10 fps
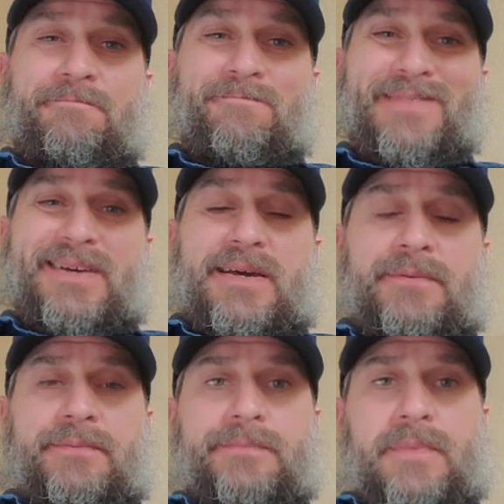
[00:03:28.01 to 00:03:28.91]

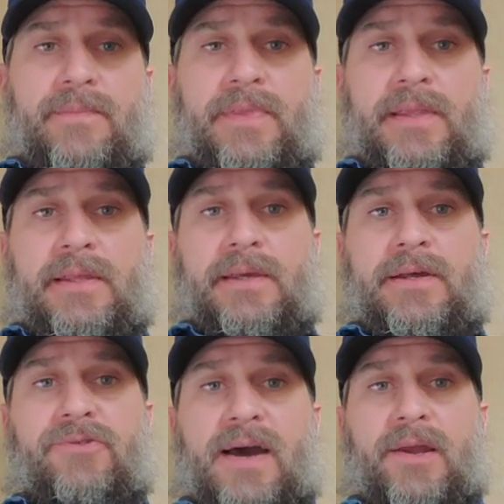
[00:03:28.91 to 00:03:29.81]
Well,
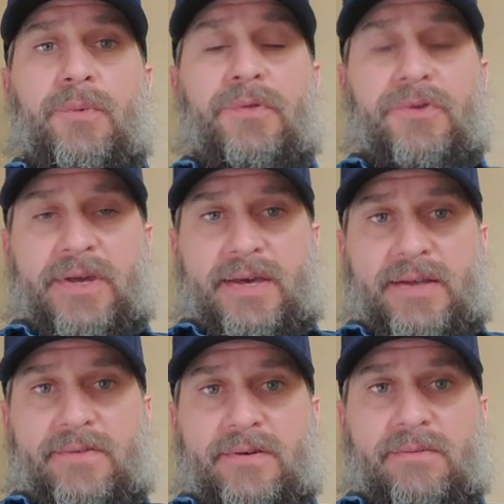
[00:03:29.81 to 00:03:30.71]
it's kind of like with your
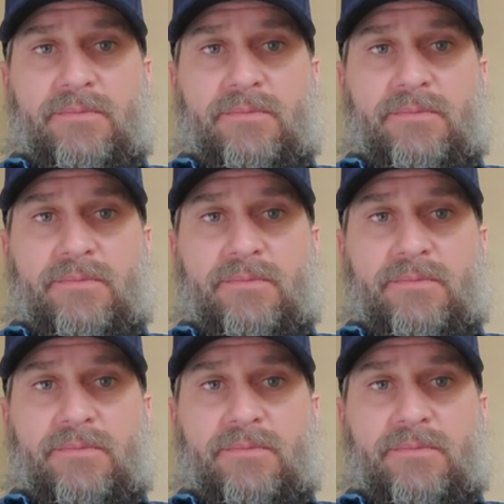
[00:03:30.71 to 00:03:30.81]
kids.